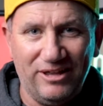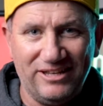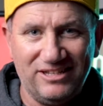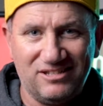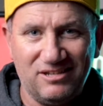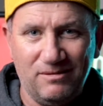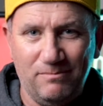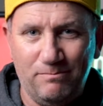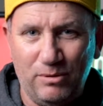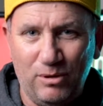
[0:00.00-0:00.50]

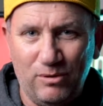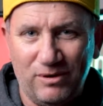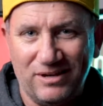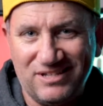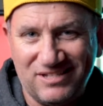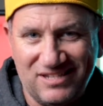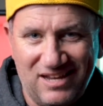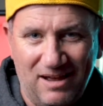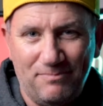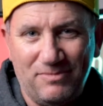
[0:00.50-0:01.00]
into building
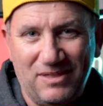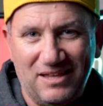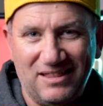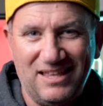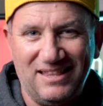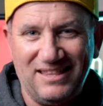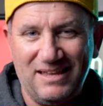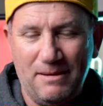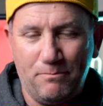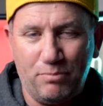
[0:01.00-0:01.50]
something
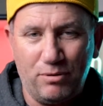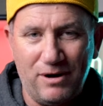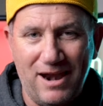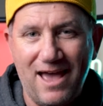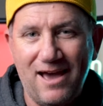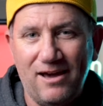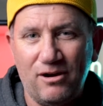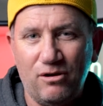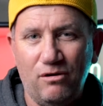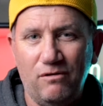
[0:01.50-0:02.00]
that they're
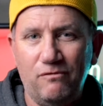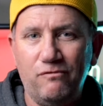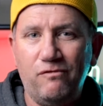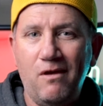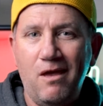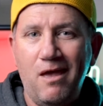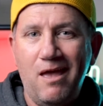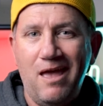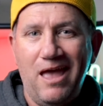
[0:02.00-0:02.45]
proud of